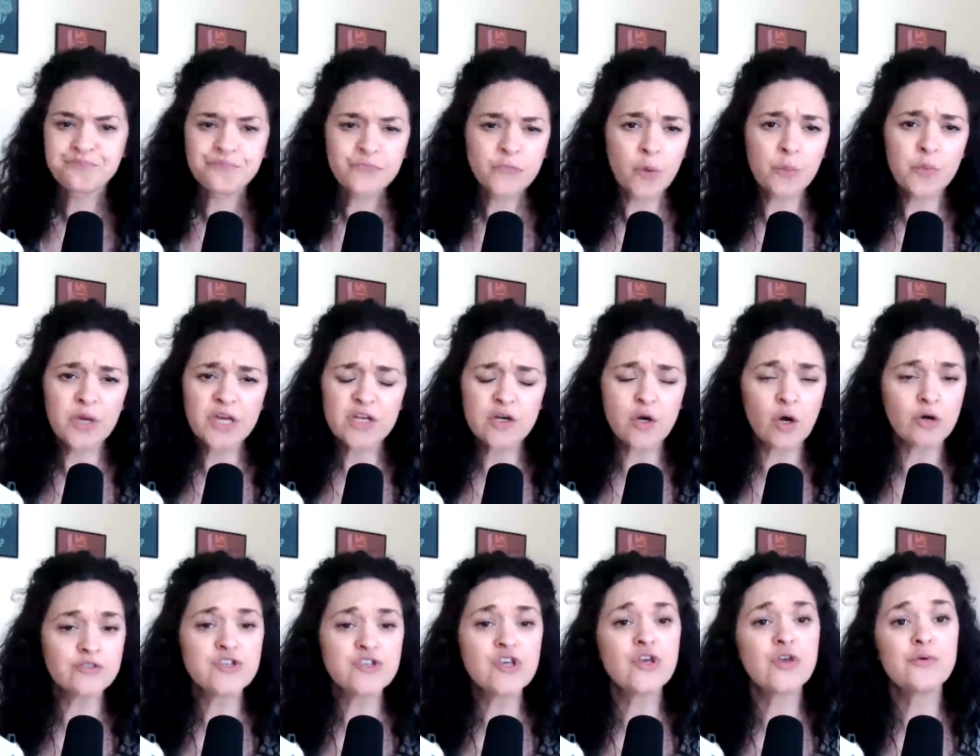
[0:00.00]
We can
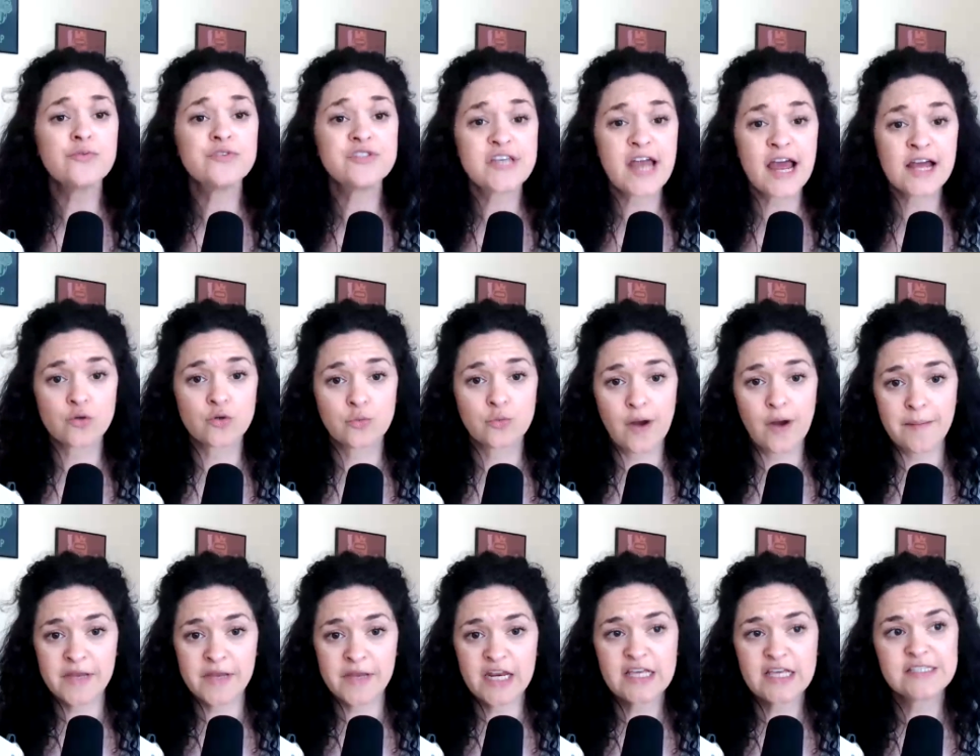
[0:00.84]
also use natural
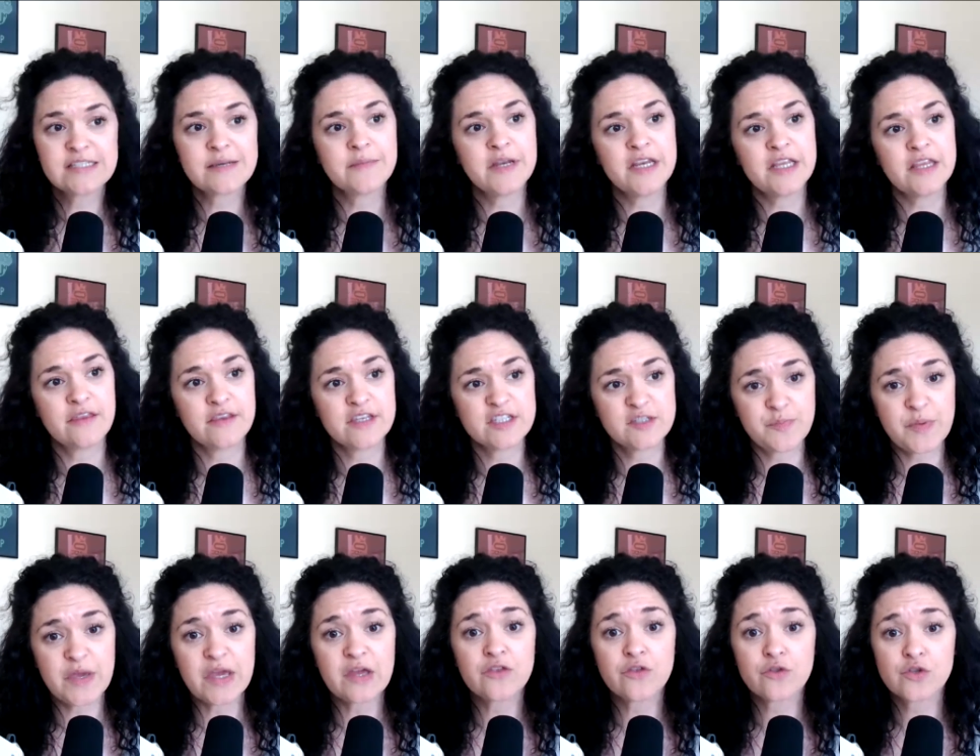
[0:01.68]
remedies. I'm going to
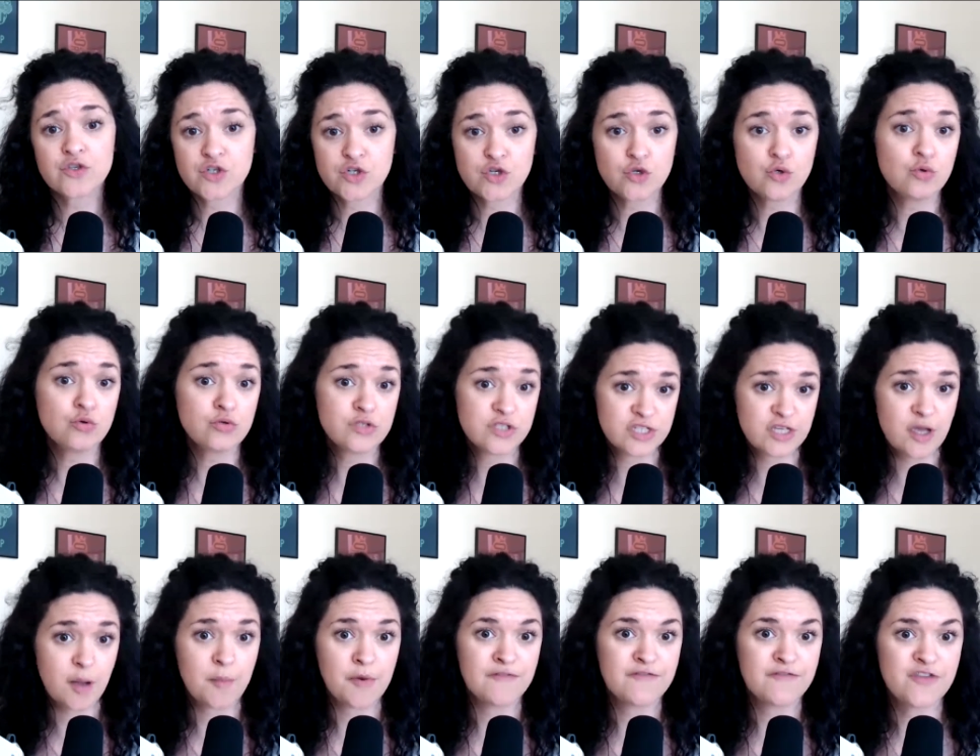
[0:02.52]
speak to
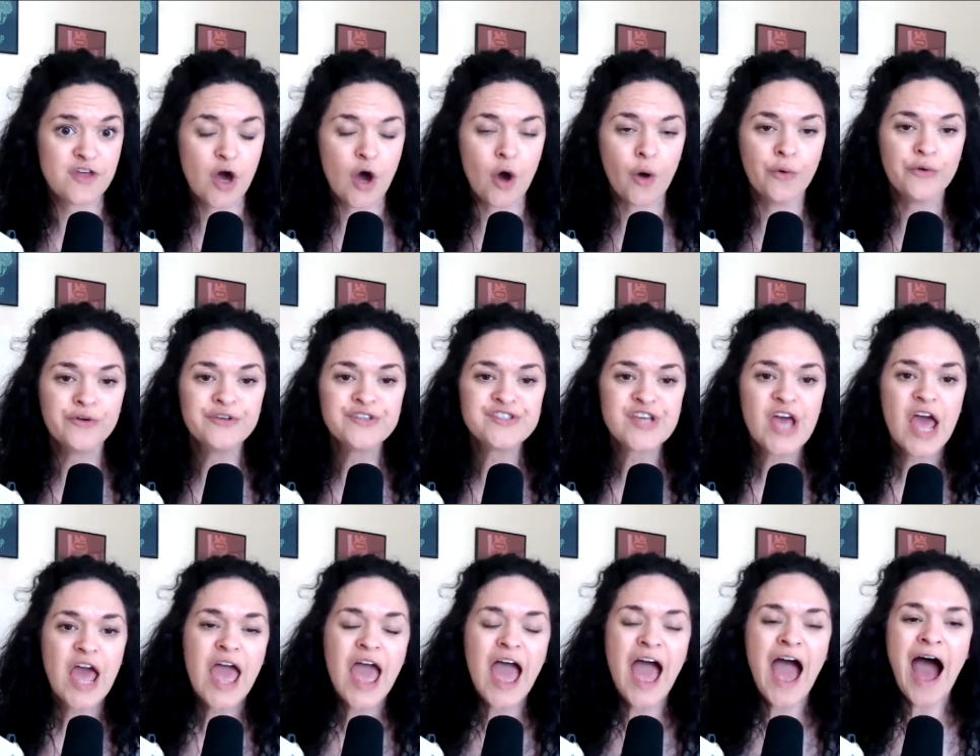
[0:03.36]
some of those.
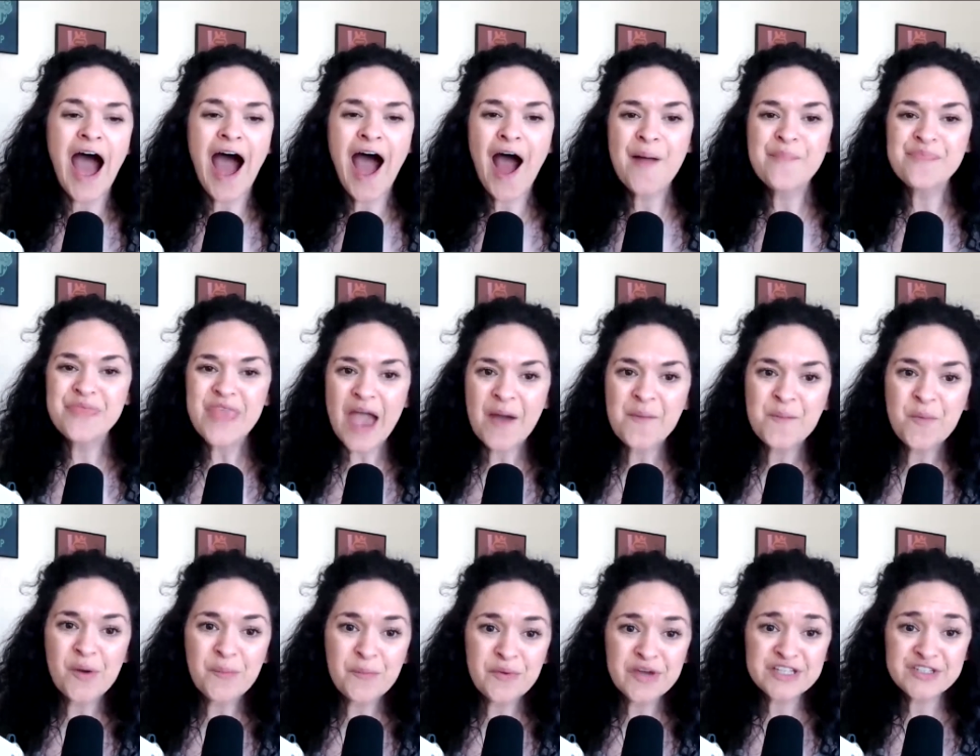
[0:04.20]
And
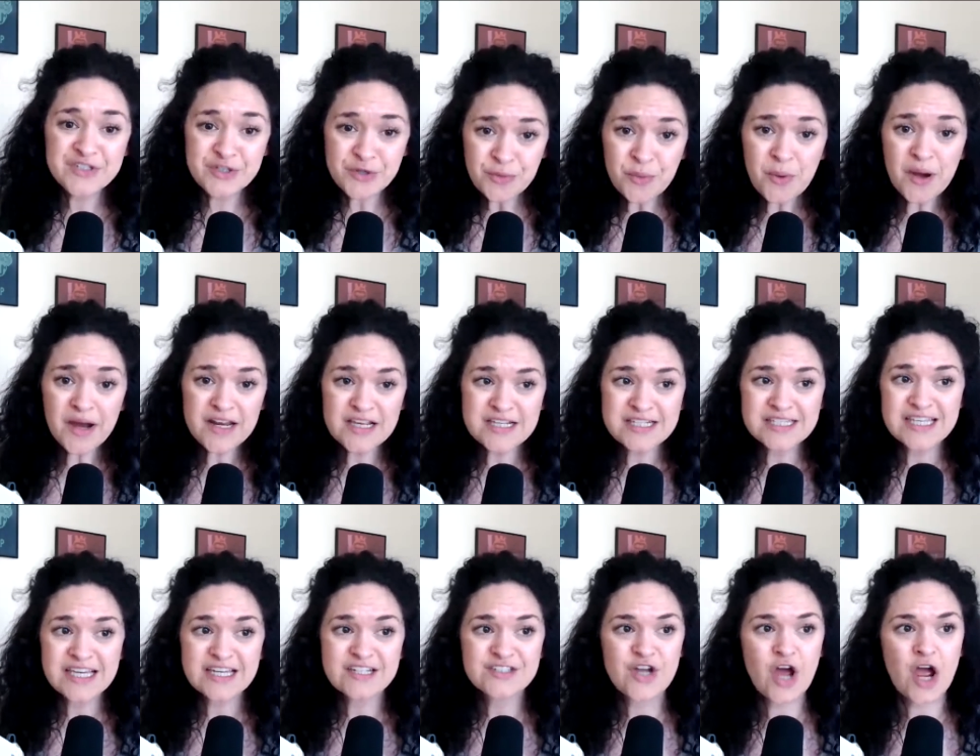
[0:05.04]
when we do want to
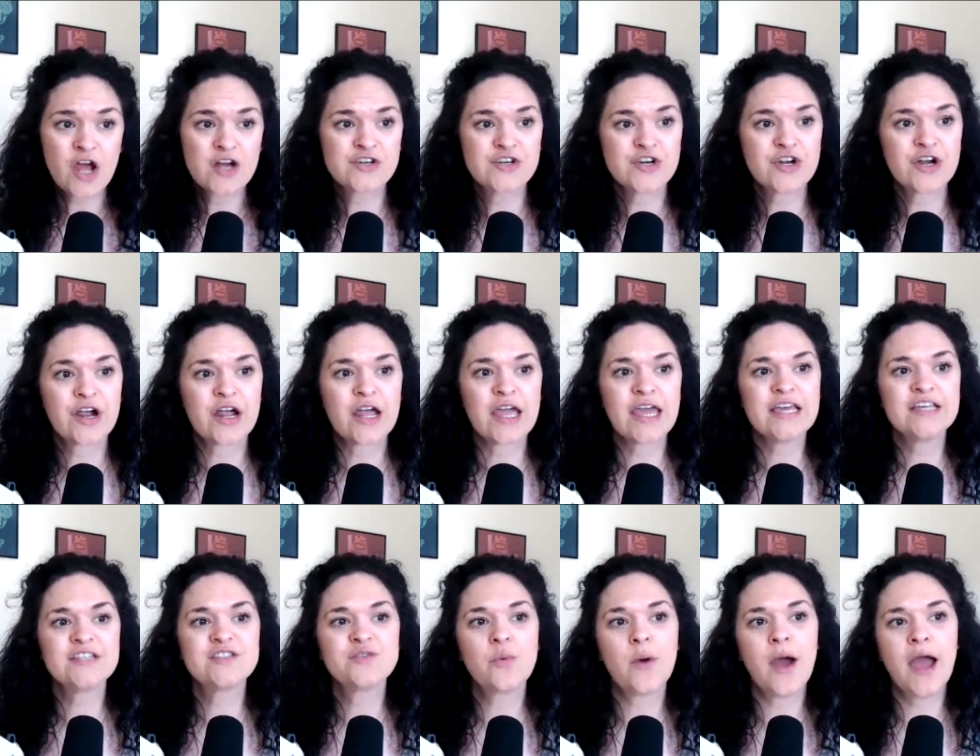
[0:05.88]
see a doctor
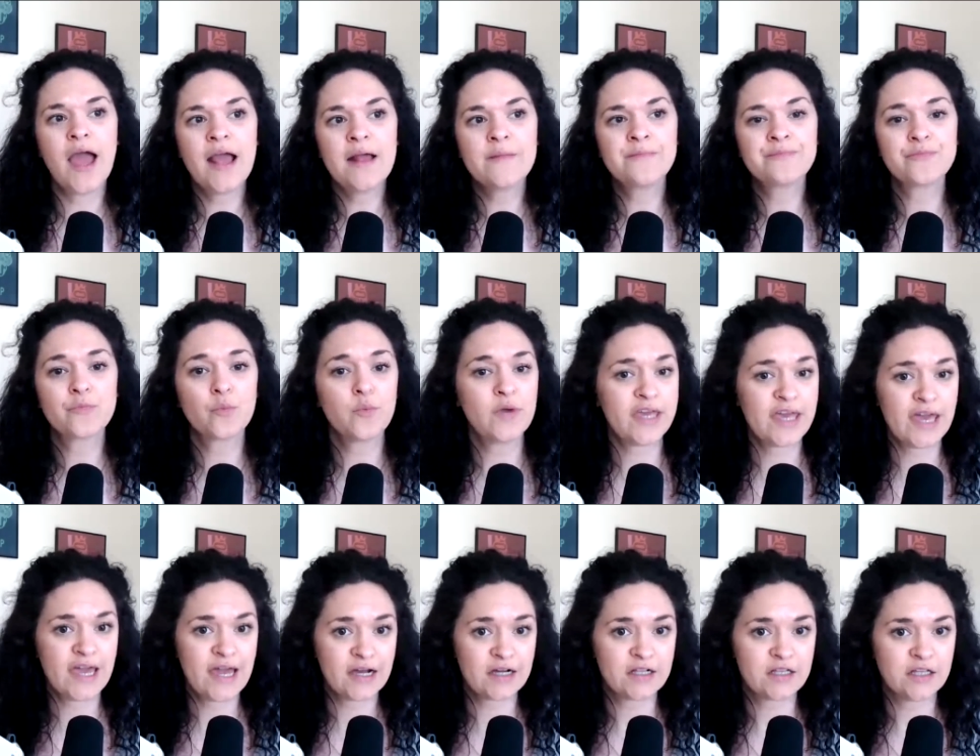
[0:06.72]
is when we
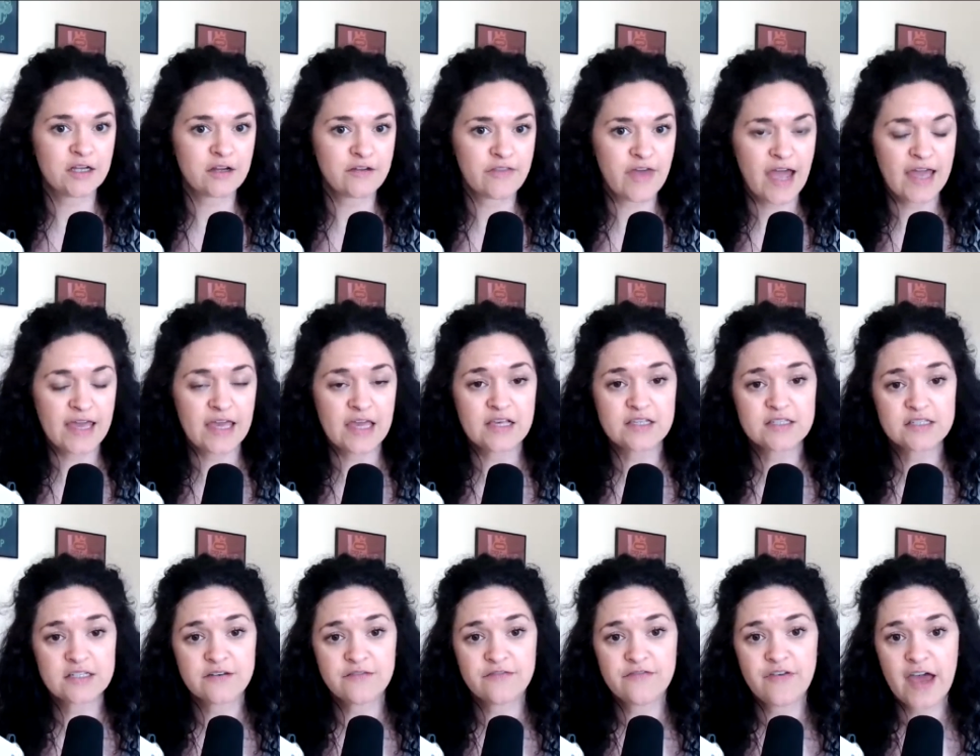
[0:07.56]
can't clear that
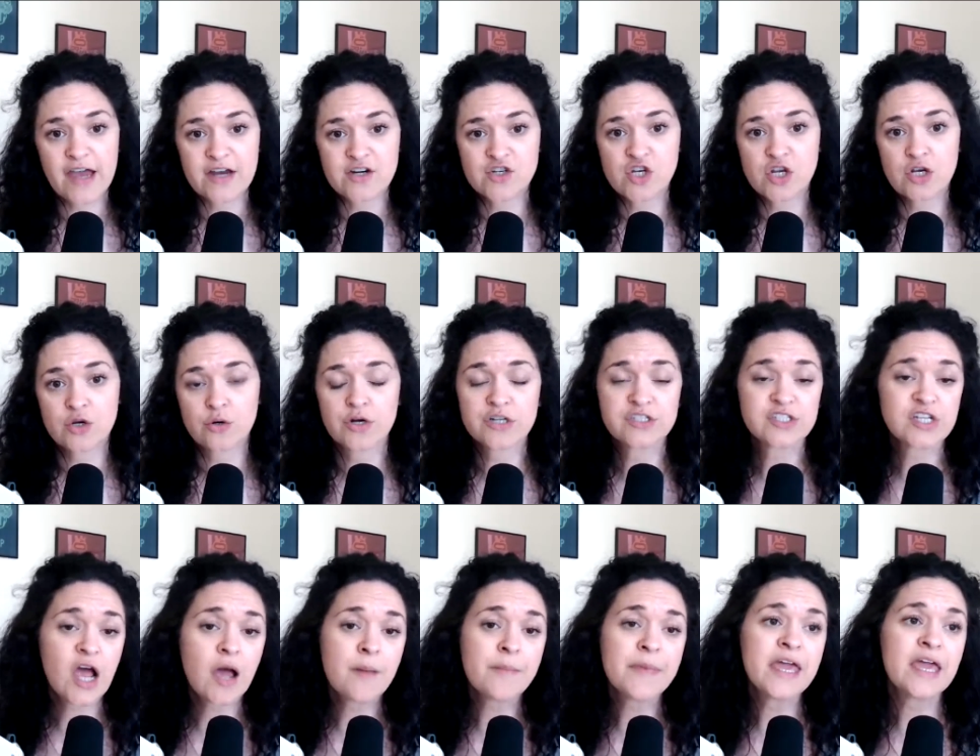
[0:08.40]
yeast infection, or it's
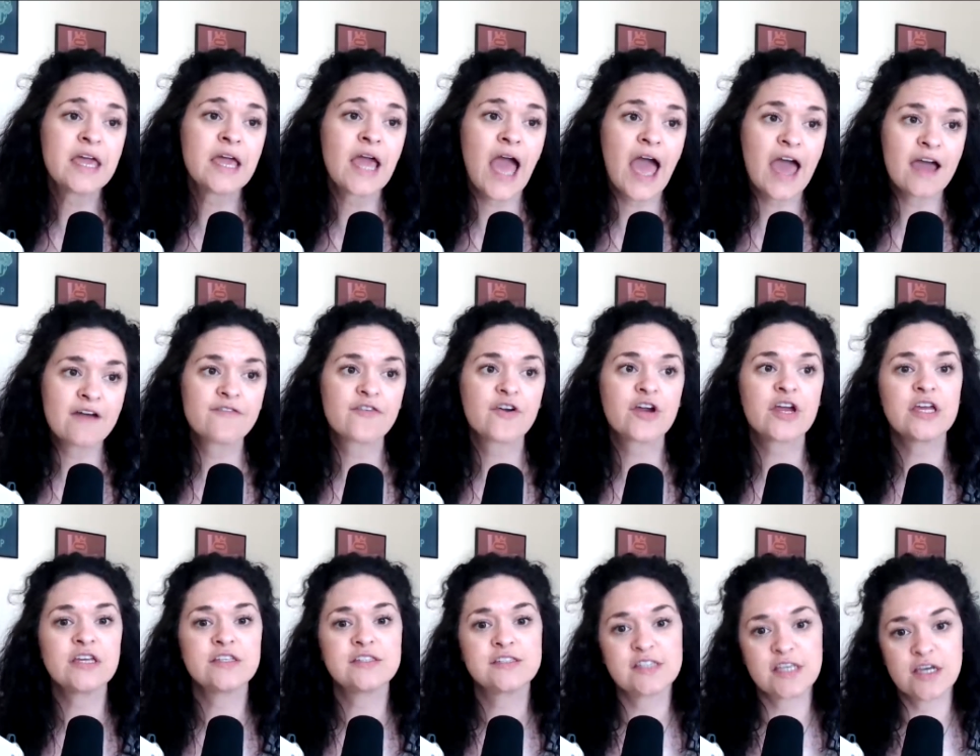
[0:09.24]
coming
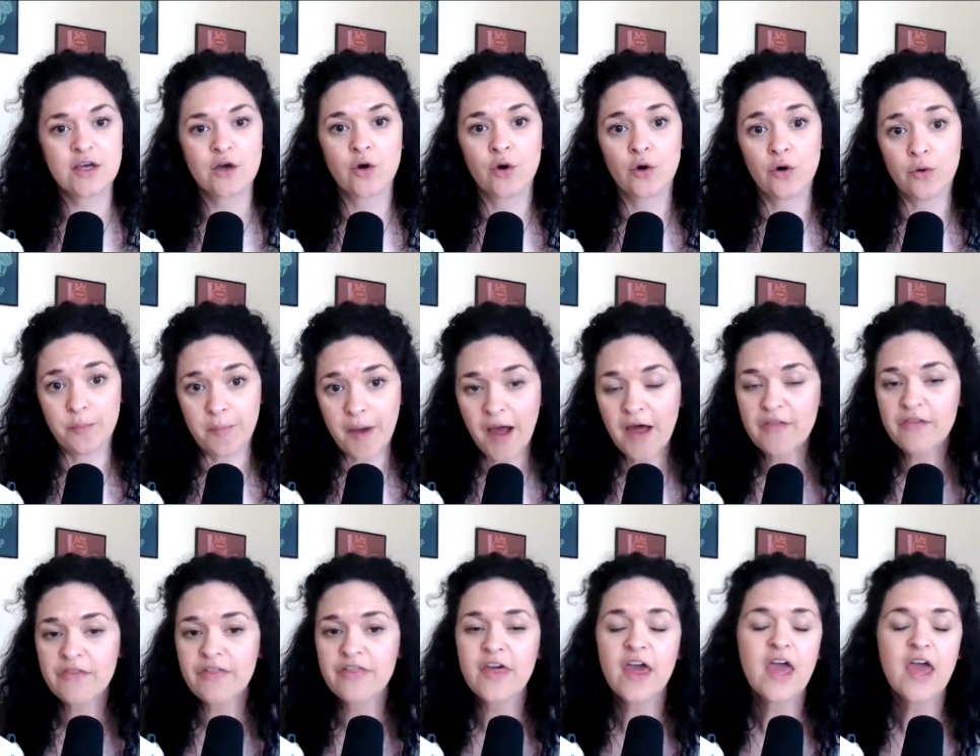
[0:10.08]
every single month